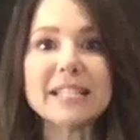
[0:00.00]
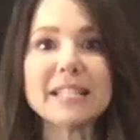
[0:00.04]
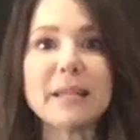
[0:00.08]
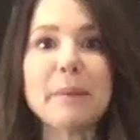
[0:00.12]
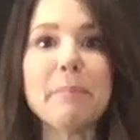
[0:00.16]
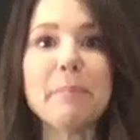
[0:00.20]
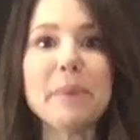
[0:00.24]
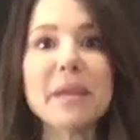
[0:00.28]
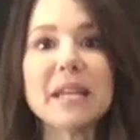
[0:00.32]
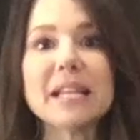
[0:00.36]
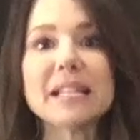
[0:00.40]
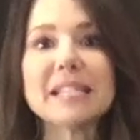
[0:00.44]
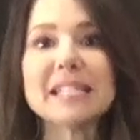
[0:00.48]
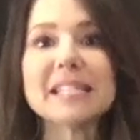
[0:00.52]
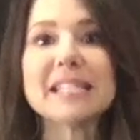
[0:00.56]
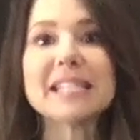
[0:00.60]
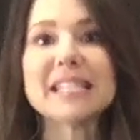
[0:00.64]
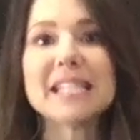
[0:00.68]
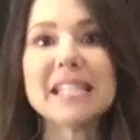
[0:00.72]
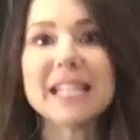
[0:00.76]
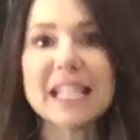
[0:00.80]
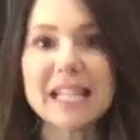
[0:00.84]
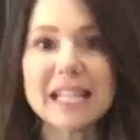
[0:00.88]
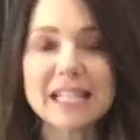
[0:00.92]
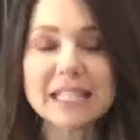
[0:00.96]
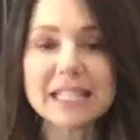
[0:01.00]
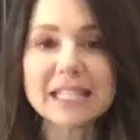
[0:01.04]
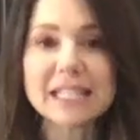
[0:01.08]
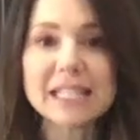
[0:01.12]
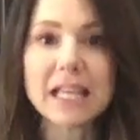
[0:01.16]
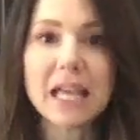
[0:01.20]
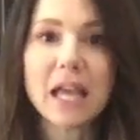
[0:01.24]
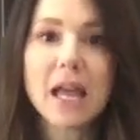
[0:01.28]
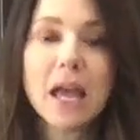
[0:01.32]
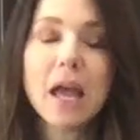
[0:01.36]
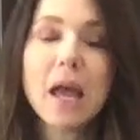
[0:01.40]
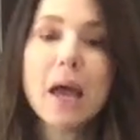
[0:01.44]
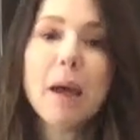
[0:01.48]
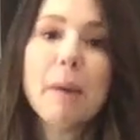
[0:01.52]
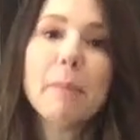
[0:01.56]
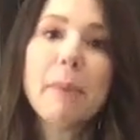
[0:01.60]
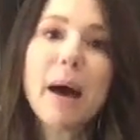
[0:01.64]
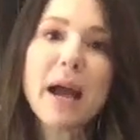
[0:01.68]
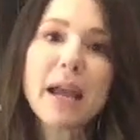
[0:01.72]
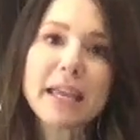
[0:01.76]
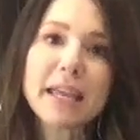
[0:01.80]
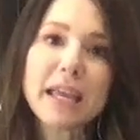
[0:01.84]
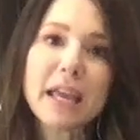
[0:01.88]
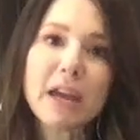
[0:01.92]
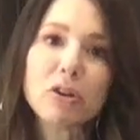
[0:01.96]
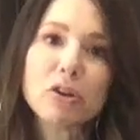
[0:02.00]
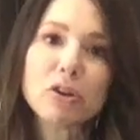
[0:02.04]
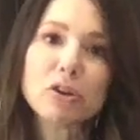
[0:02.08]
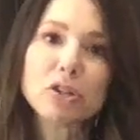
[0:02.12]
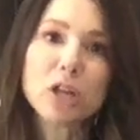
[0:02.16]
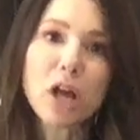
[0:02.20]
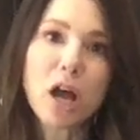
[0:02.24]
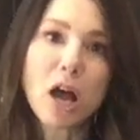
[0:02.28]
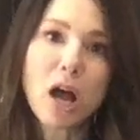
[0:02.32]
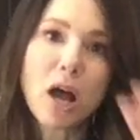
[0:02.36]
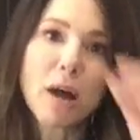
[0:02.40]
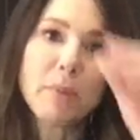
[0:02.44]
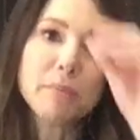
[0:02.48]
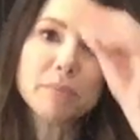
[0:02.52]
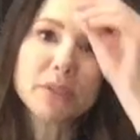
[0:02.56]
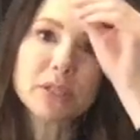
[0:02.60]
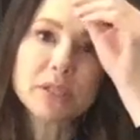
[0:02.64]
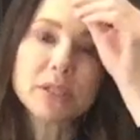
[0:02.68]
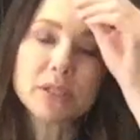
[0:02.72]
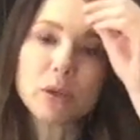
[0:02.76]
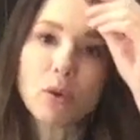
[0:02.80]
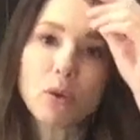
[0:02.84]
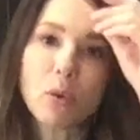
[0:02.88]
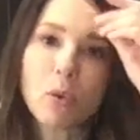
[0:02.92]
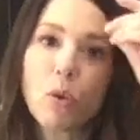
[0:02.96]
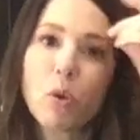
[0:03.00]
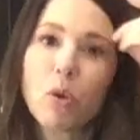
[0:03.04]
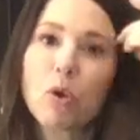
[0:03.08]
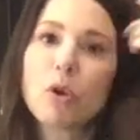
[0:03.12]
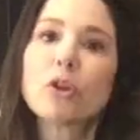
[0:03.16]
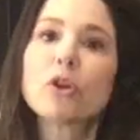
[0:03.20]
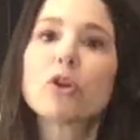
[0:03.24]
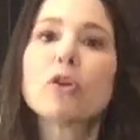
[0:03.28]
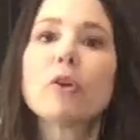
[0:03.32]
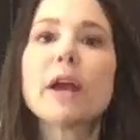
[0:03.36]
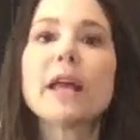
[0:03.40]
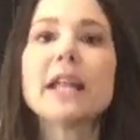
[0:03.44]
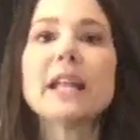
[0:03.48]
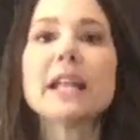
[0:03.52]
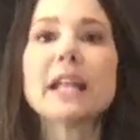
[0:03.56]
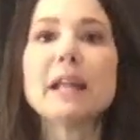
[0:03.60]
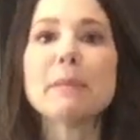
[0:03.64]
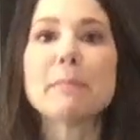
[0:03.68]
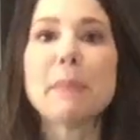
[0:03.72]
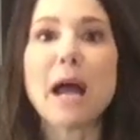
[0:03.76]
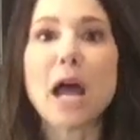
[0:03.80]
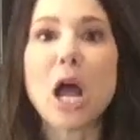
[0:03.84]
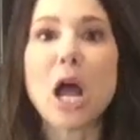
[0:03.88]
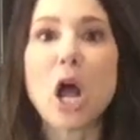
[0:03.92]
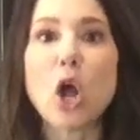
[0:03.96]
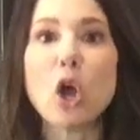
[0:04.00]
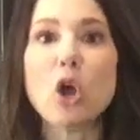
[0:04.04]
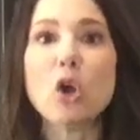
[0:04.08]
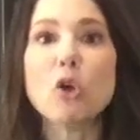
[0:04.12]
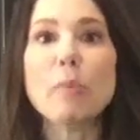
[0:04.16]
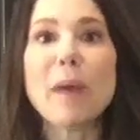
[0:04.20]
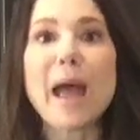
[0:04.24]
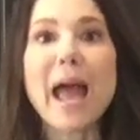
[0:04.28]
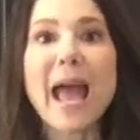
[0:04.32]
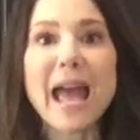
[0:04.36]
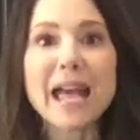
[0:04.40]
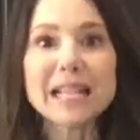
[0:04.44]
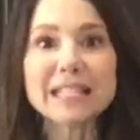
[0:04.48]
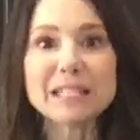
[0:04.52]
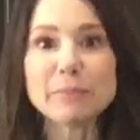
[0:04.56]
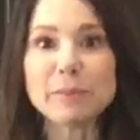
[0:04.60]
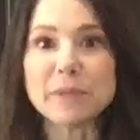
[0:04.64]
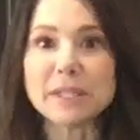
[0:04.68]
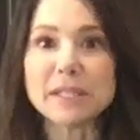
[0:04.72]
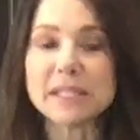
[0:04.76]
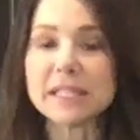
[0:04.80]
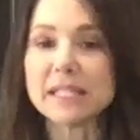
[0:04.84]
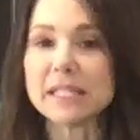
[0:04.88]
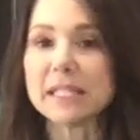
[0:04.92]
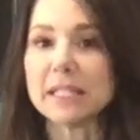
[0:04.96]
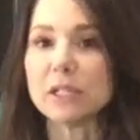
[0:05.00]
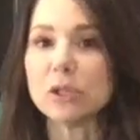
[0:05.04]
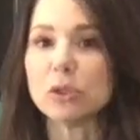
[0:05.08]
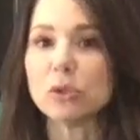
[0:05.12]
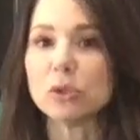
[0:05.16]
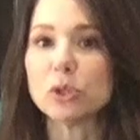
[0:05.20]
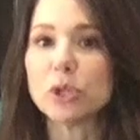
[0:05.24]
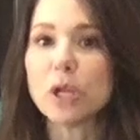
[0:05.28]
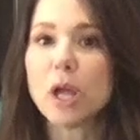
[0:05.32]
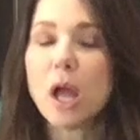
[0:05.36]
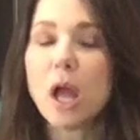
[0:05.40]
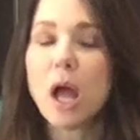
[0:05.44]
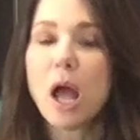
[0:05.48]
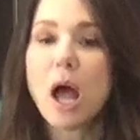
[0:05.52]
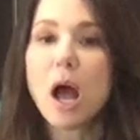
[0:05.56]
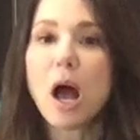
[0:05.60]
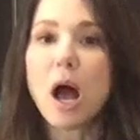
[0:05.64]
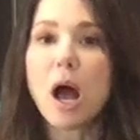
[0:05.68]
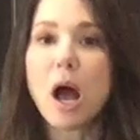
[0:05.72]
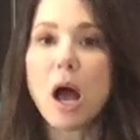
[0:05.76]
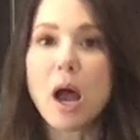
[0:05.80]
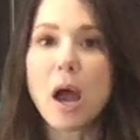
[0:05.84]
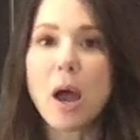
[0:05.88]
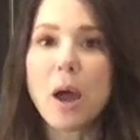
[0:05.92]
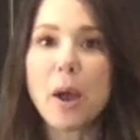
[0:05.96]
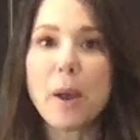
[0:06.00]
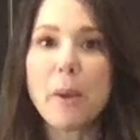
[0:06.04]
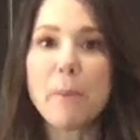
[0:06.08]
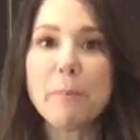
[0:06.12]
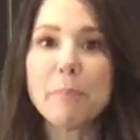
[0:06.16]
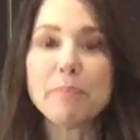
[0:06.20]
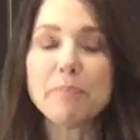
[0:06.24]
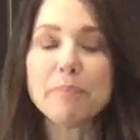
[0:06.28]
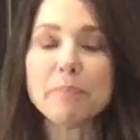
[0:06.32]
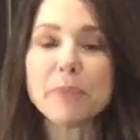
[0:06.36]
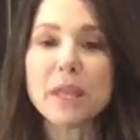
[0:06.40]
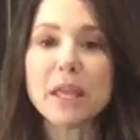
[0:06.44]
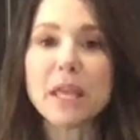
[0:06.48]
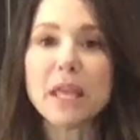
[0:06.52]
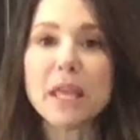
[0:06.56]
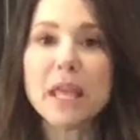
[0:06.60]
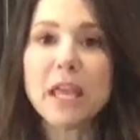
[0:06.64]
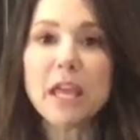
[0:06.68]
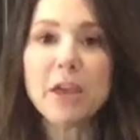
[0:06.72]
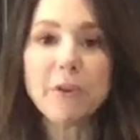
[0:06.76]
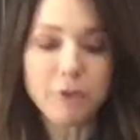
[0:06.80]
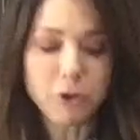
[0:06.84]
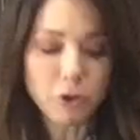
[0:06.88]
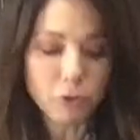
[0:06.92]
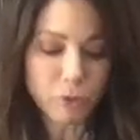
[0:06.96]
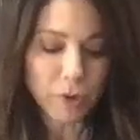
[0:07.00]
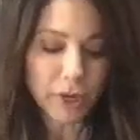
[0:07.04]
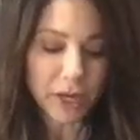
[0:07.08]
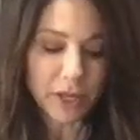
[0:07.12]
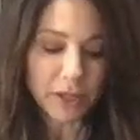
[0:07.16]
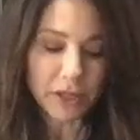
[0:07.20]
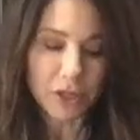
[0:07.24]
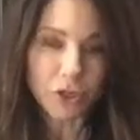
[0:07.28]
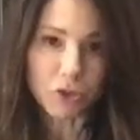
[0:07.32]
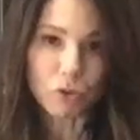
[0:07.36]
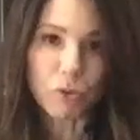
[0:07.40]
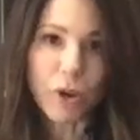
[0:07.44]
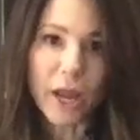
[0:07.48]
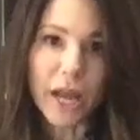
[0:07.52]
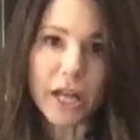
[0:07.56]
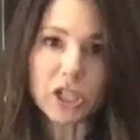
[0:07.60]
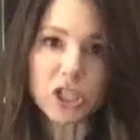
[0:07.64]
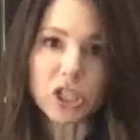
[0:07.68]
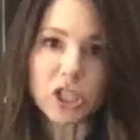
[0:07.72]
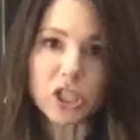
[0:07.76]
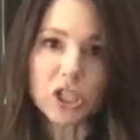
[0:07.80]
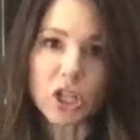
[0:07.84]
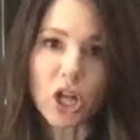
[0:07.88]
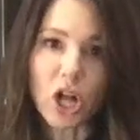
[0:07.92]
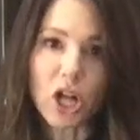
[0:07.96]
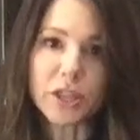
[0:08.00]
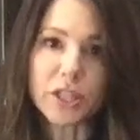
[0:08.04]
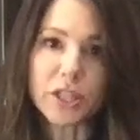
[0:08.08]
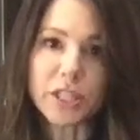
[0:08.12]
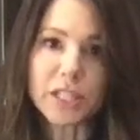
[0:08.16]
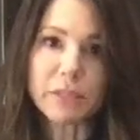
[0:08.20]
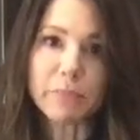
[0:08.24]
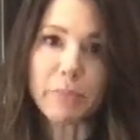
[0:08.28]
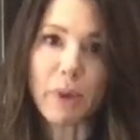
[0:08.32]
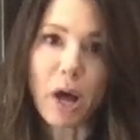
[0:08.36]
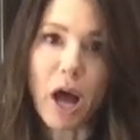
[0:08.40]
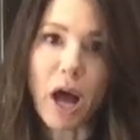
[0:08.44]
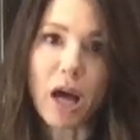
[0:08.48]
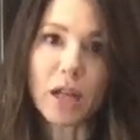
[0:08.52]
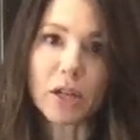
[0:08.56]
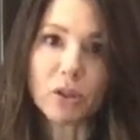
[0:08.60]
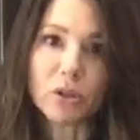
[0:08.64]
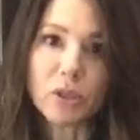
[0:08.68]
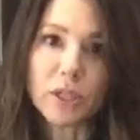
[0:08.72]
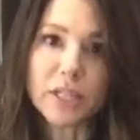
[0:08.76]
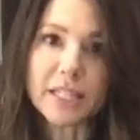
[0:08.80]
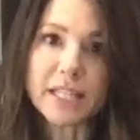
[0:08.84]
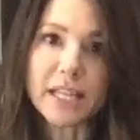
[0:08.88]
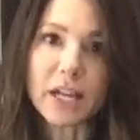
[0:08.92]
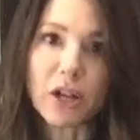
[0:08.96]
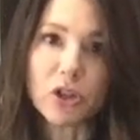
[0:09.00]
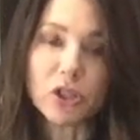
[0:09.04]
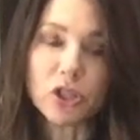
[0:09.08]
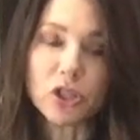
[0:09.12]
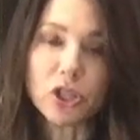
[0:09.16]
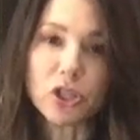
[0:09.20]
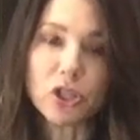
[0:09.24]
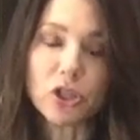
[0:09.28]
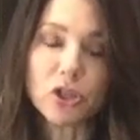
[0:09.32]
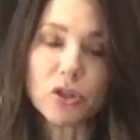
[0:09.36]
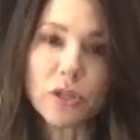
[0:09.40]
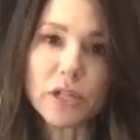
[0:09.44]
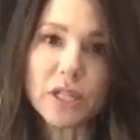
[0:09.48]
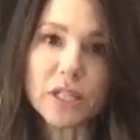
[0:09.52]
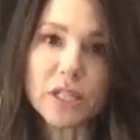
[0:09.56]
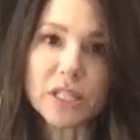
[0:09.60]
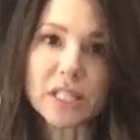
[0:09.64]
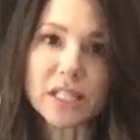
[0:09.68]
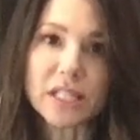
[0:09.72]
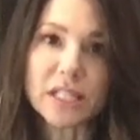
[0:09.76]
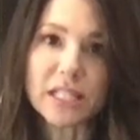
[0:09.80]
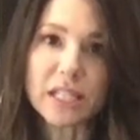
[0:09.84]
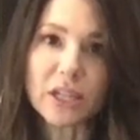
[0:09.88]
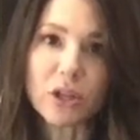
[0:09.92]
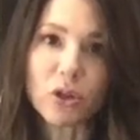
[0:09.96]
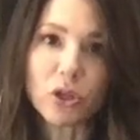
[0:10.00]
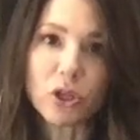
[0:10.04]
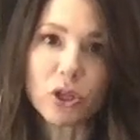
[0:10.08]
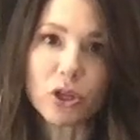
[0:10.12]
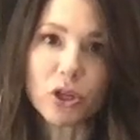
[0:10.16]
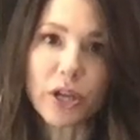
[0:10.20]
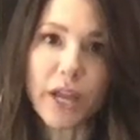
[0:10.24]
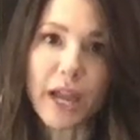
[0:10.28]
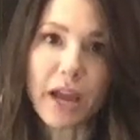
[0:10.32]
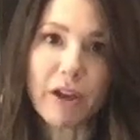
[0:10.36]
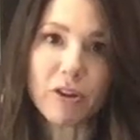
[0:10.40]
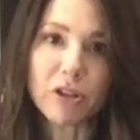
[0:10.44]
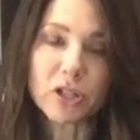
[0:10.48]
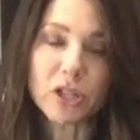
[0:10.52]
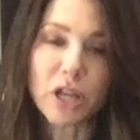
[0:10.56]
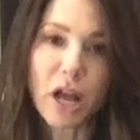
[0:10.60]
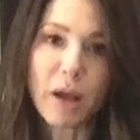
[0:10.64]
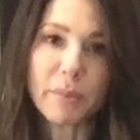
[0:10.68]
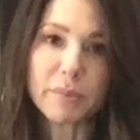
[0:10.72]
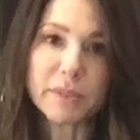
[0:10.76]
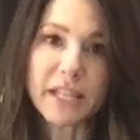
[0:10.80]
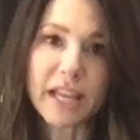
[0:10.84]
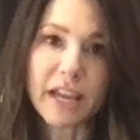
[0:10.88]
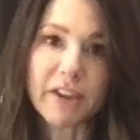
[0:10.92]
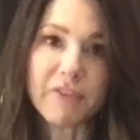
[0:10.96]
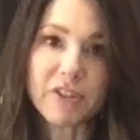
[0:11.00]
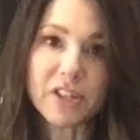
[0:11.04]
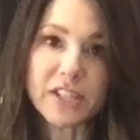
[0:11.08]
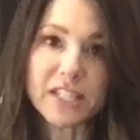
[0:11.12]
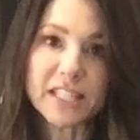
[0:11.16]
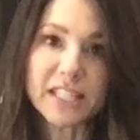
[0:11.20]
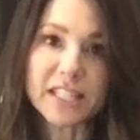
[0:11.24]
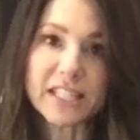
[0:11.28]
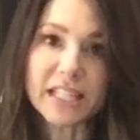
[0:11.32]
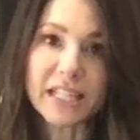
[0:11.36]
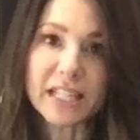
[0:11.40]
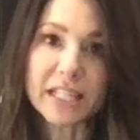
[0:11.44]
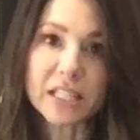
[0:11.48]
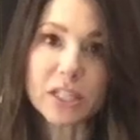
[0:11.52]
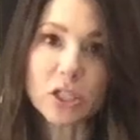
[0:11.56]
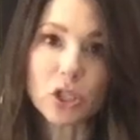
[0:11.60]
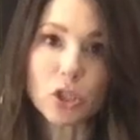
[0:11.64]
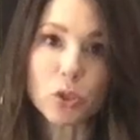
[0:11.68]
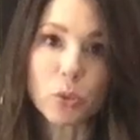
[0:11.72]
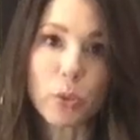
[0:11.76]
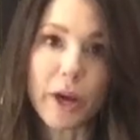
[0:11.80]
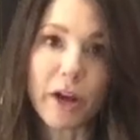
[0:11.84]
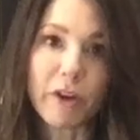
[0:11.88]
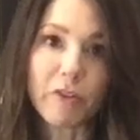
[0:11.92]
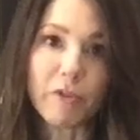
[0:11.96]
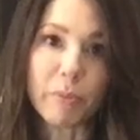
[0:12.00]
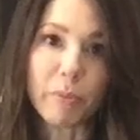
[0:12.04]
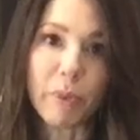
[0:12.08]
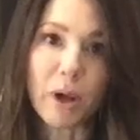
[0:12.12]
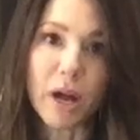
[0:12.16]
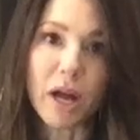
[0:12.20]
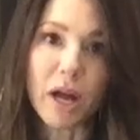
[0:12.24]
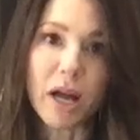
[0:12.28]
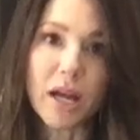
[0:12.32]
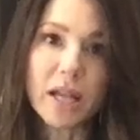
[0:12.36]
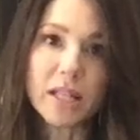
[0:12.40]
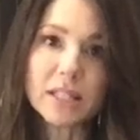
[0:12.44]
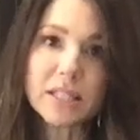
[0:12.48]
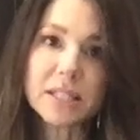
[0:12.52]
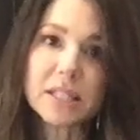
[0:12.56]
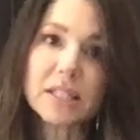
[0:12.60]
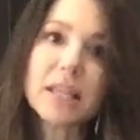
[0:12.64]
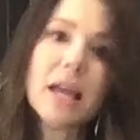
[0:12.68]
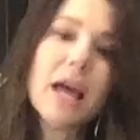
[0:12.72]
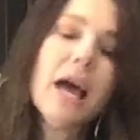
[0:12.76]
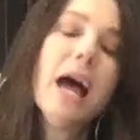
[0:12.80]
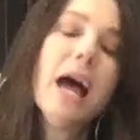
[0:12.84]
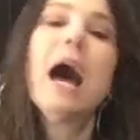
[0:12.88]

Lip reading: it been since my countertops or the granite in my home has been sealed? If you read the directions on this bottle, it tells you need to seal your countertops every 6 to 12 months.